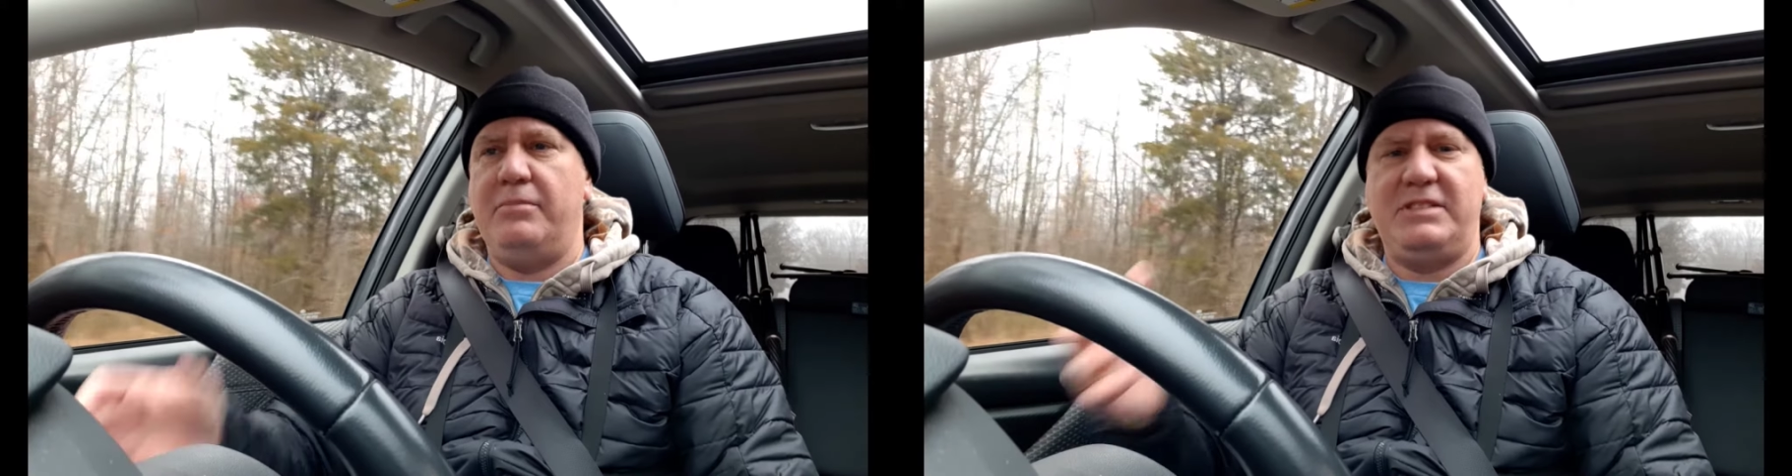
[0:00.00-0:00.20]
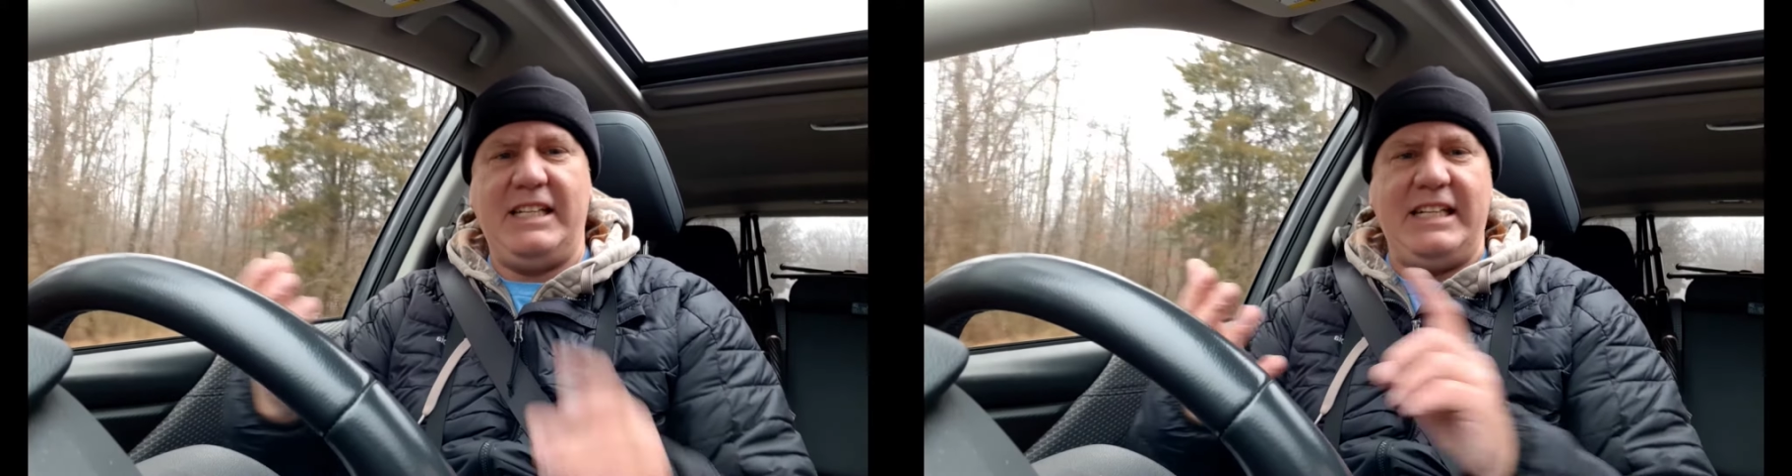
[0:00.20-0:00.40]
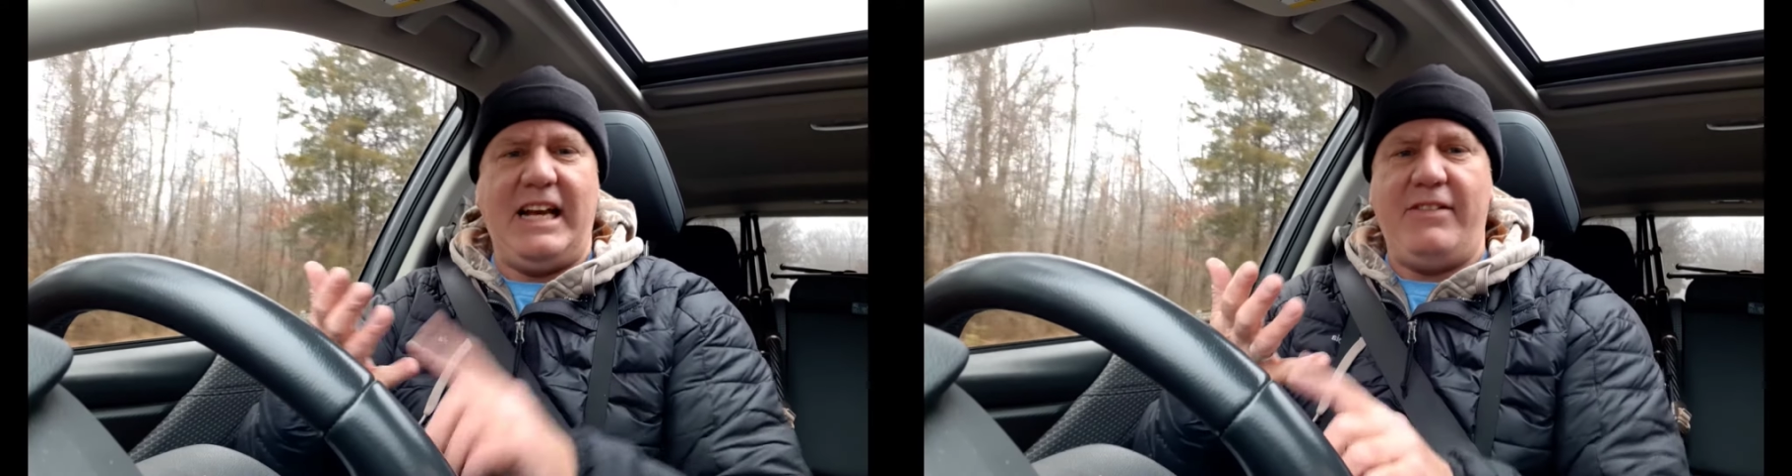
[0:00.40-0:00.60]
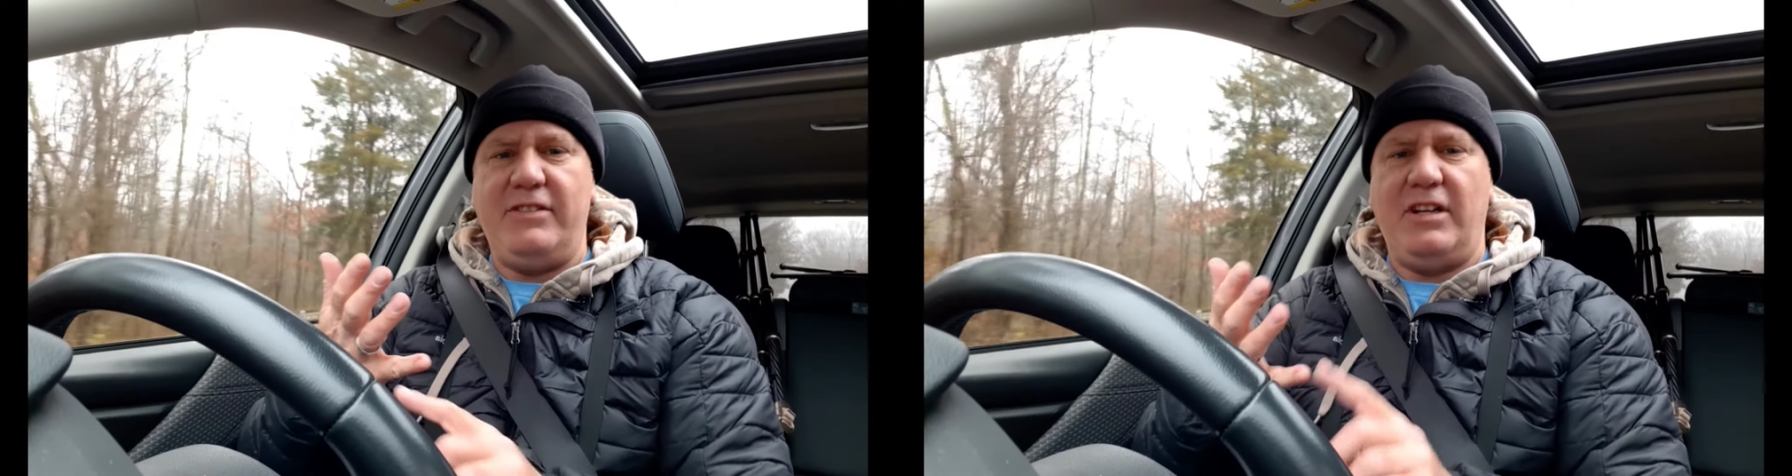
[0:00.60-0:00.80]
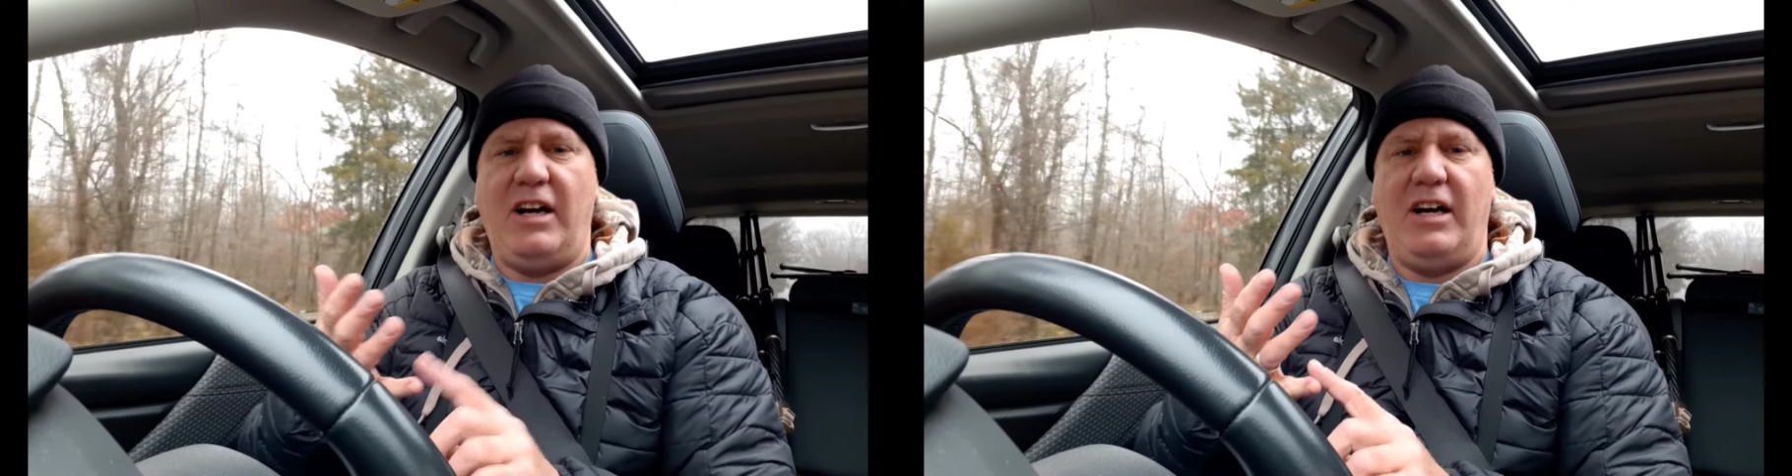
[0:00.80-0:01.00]
Seeing that
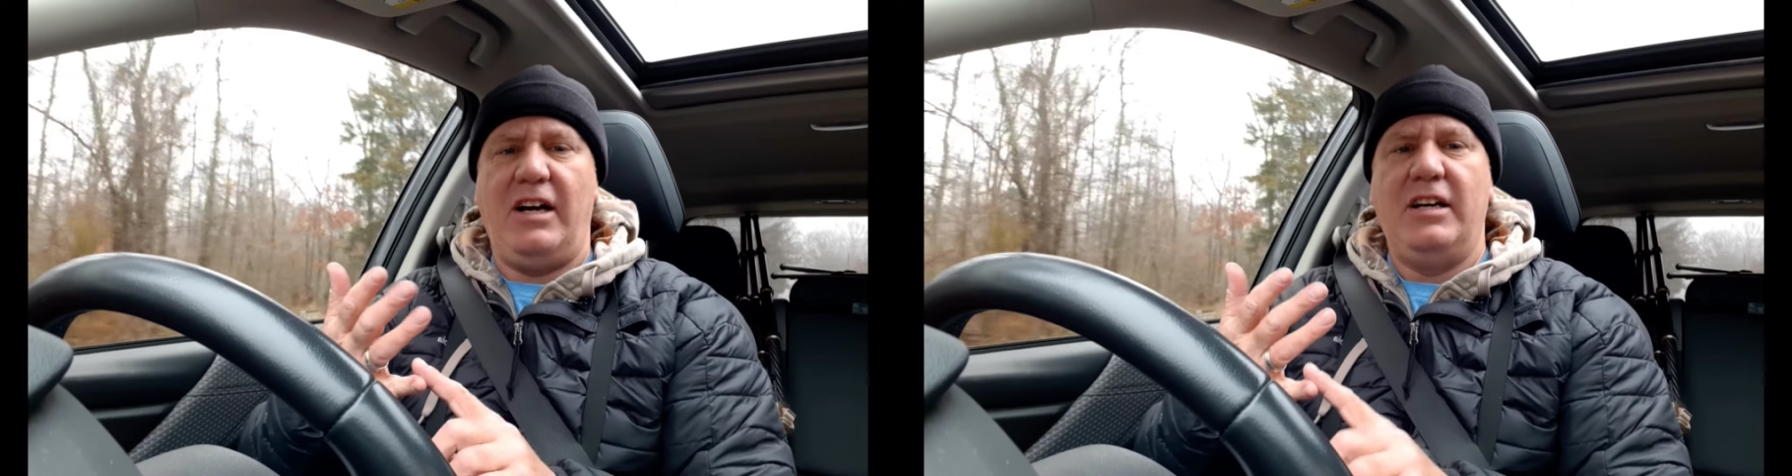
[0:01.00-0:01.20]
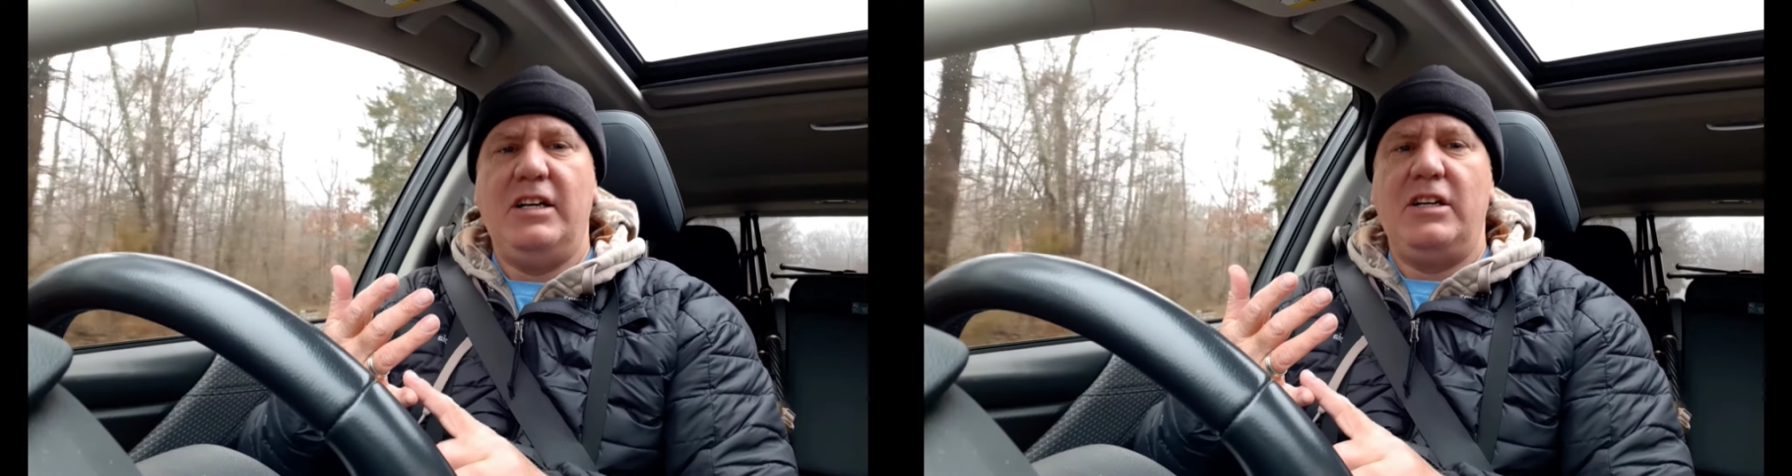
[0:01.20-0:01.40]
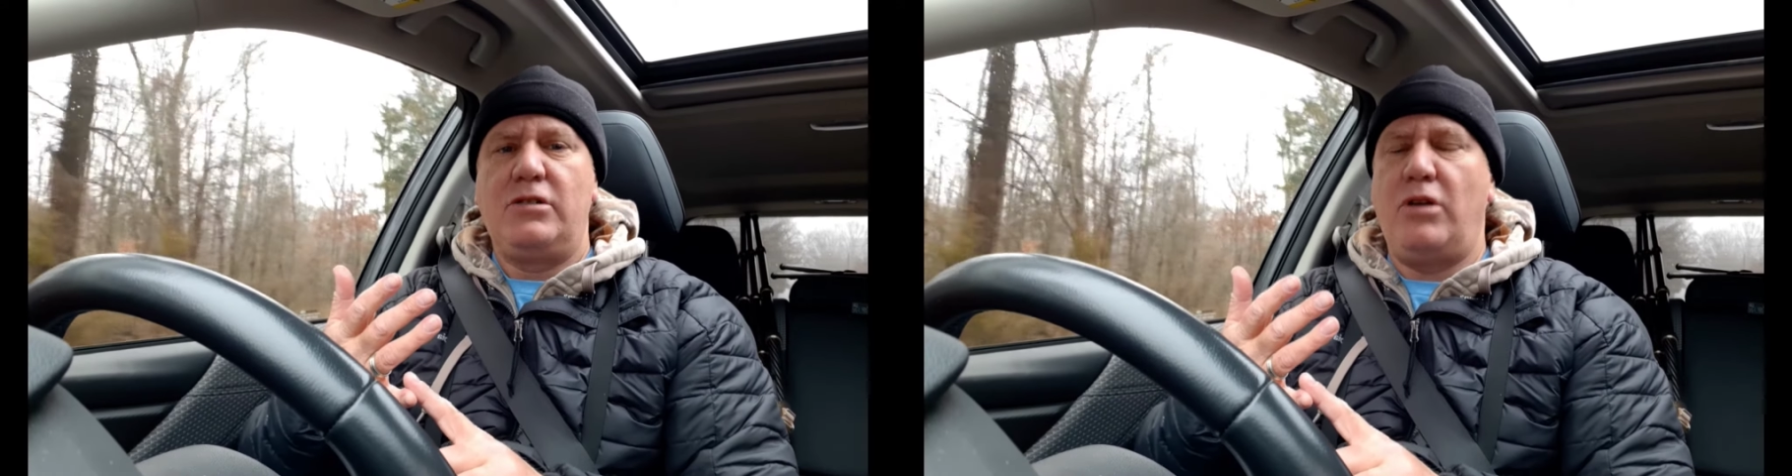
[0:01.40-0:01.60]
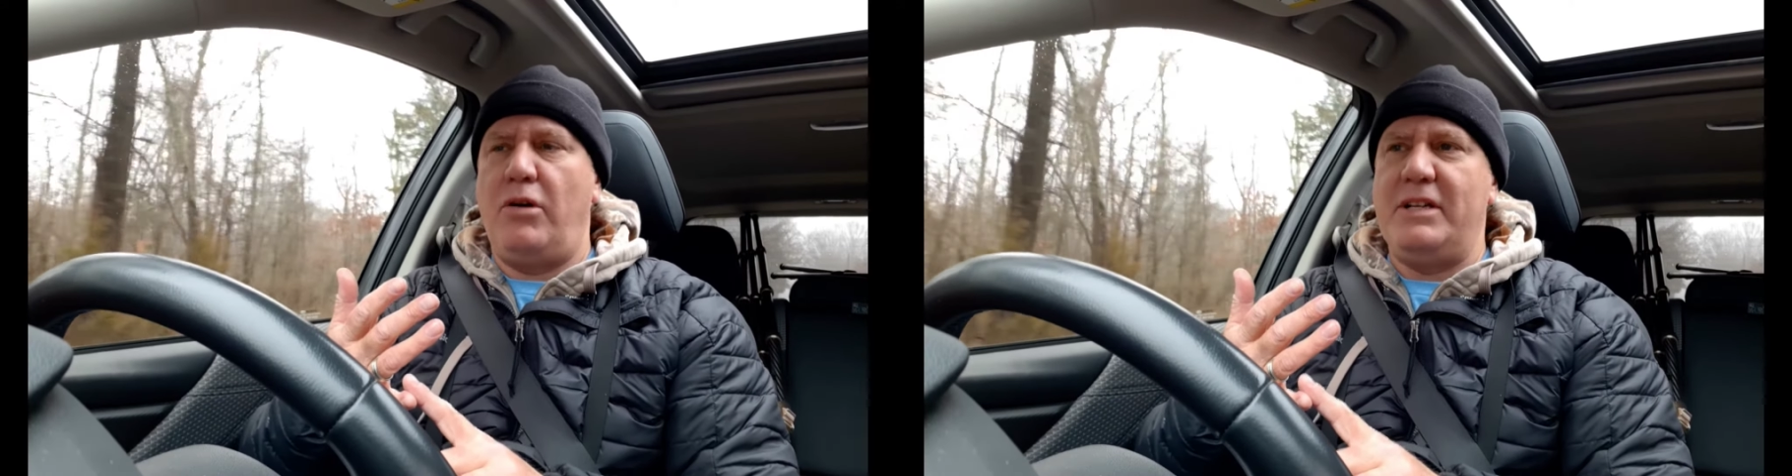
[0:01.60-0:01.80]
crow